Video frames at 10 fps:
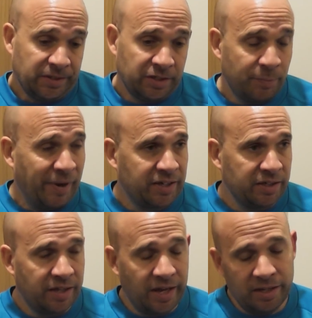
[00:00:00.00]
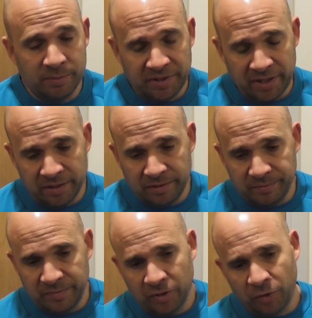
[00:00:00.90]
And you're back in the game. And then,
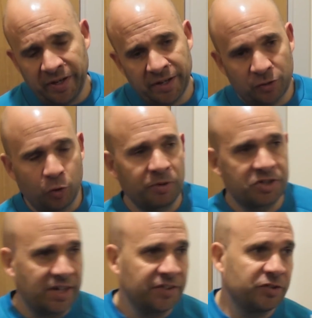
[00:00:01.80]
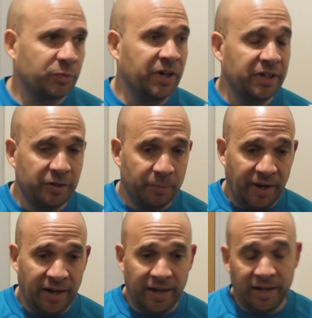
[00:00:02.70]
you know, they had a couple of chances where they hit the
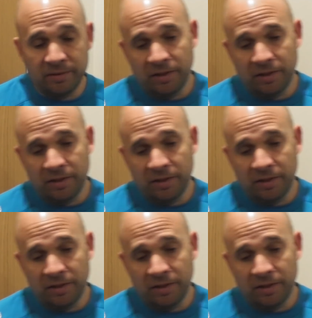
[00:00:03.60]
bar